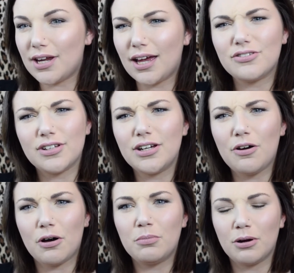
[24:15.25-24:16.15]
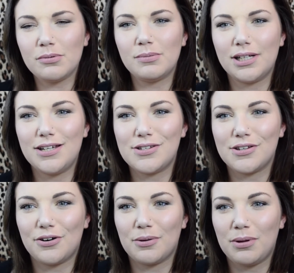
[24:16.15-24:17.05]
Actually, no, I'll probably use
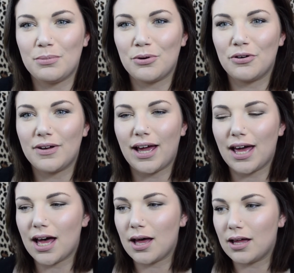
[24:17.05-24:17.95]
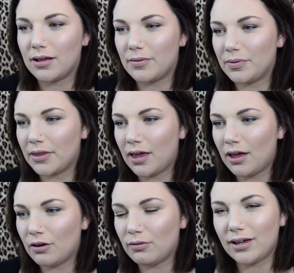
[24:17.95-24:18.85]
it on a bit more of a
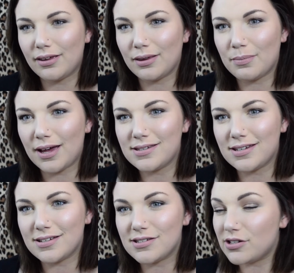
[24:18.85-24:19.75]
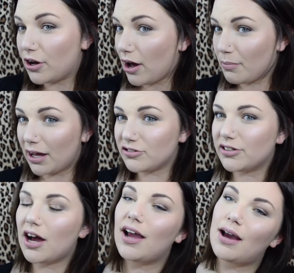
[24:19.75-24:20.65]
regular basis. So
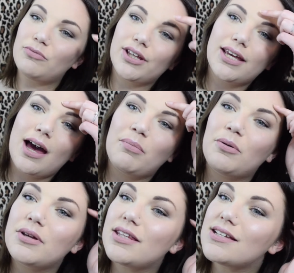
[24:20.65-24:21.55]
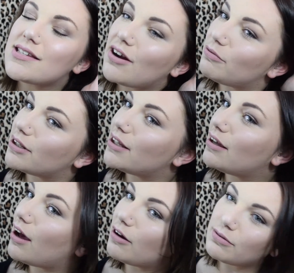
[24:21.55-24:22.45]
I am really happy with this, and I
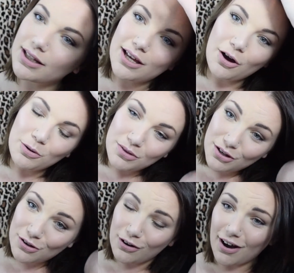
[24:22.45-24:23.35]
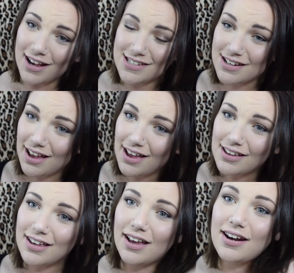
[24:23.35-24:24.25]
really hope that you guys
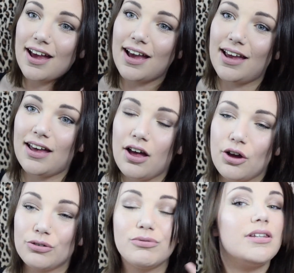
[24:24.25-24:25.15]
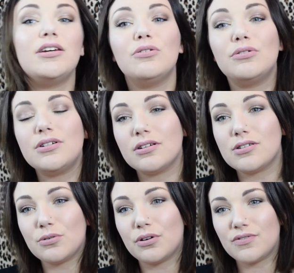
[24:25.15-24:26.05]
get a really good
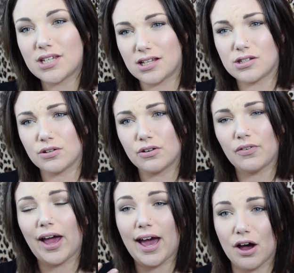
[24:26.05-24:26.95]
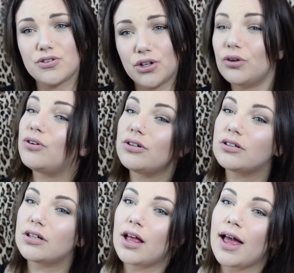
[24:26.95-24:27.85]
sort of sense of how to
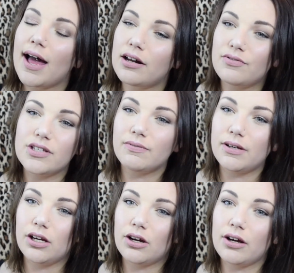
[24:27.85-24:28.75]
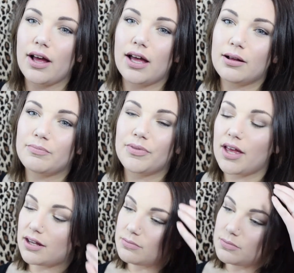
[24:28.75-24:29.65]
out of this video, and
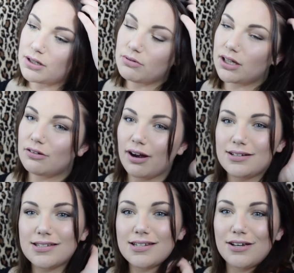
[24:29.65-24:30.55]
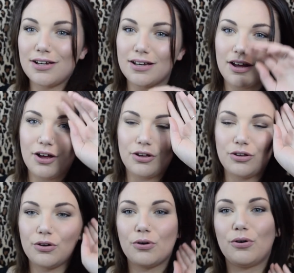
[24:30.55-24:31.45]
it'd be really great to see
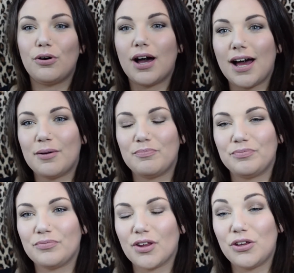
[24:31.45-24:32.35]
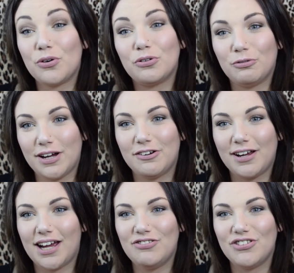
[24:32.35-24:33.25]
your
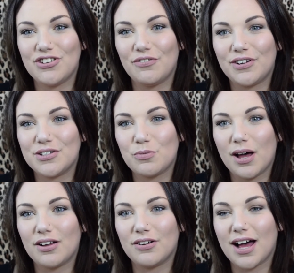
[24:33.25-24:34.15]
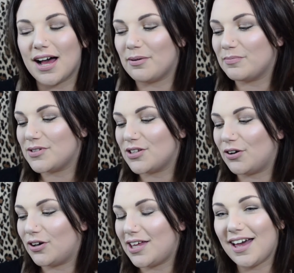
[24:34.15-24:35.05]
recreations of it as well.
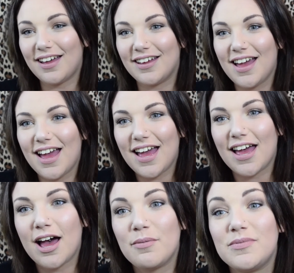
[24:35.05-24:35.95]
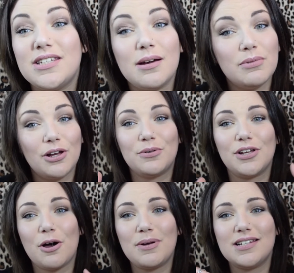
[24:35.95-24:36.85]
So yeah, down below in the
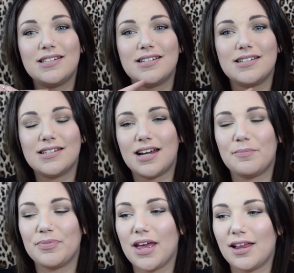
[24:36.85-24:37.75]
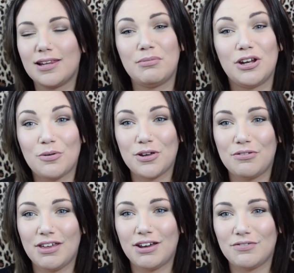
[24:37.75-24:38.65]
comments, just let me know what you
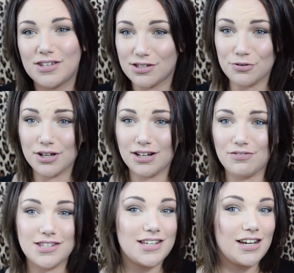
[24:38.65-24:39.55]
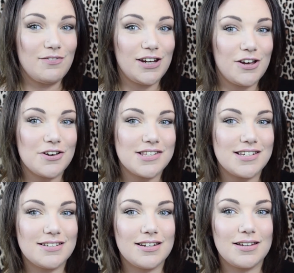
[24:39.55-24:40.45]
think of this look, and if there's any videos
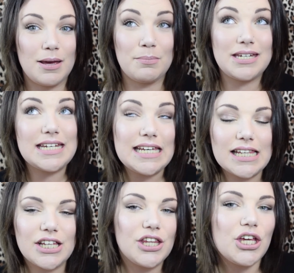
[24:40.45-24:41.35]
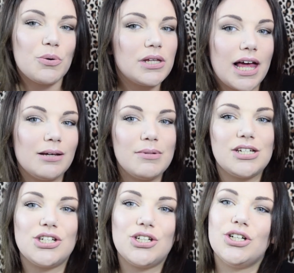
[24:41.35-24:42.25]
in particular that you would like me
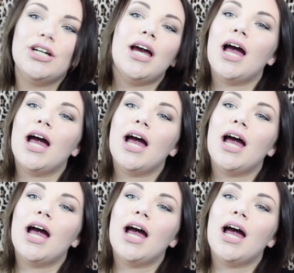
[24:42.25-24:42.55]
to do.